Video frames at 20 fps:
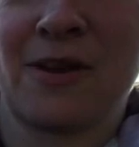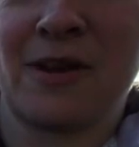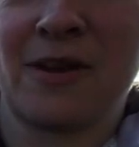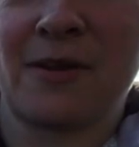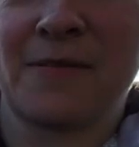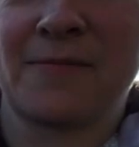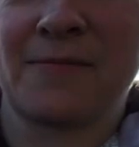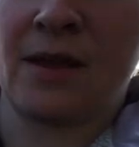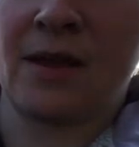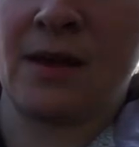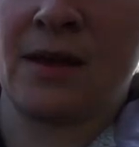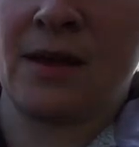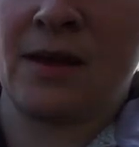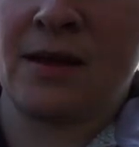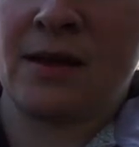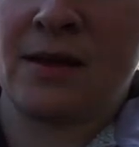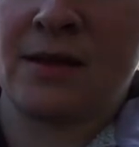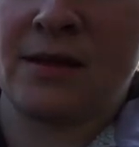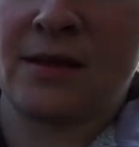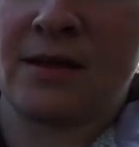there.
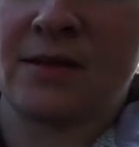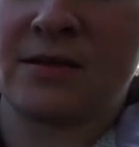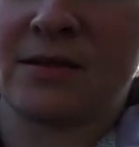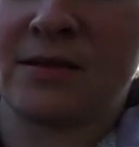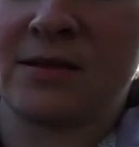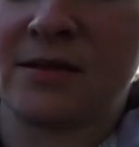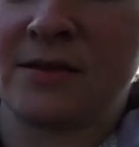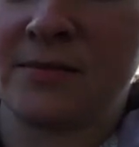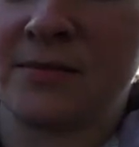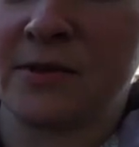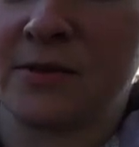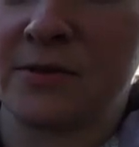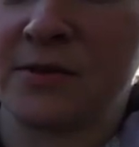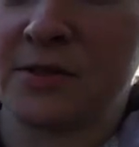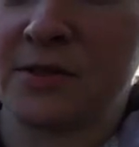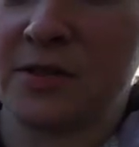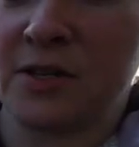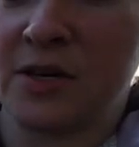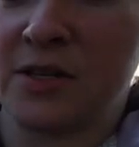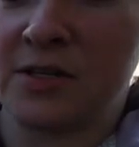These are some little
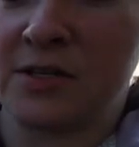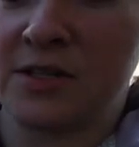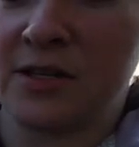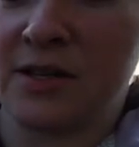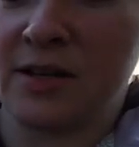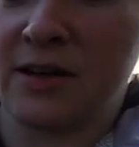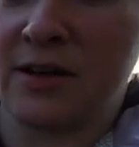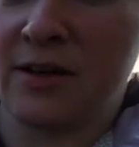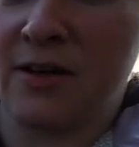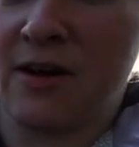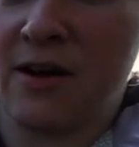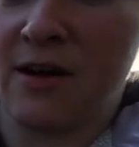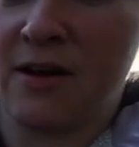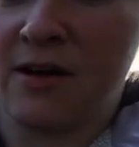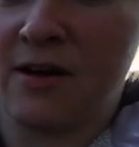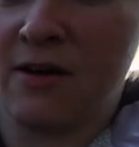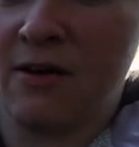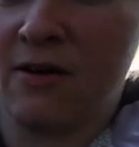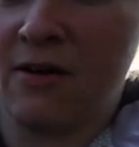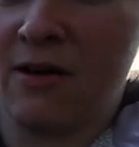starts that I
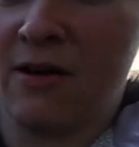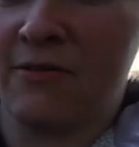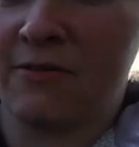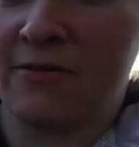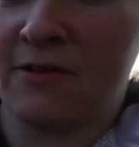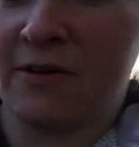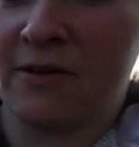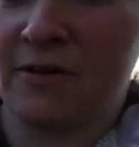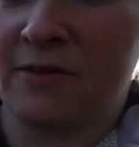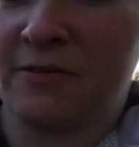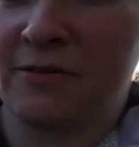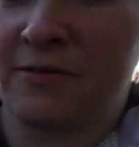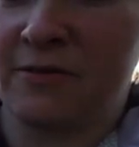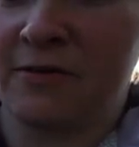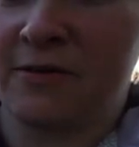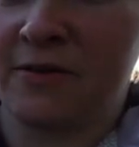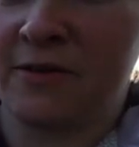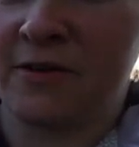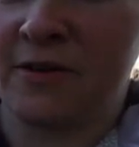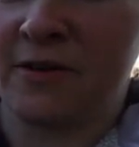got off
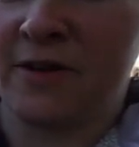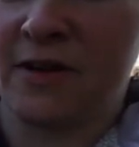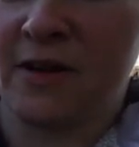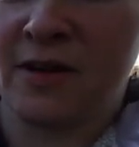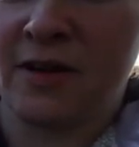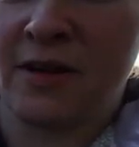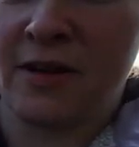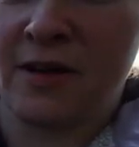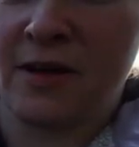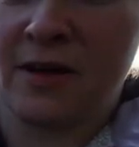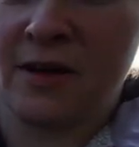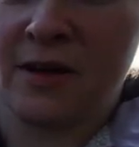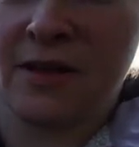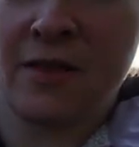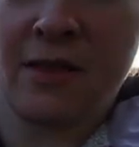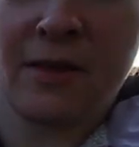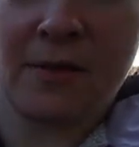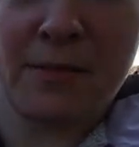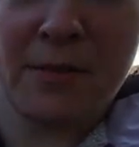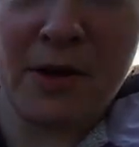of
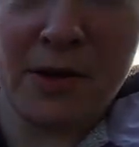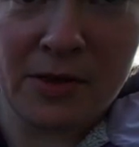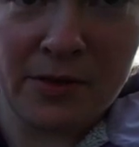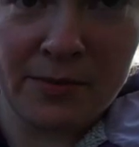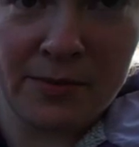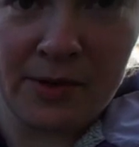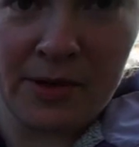the mother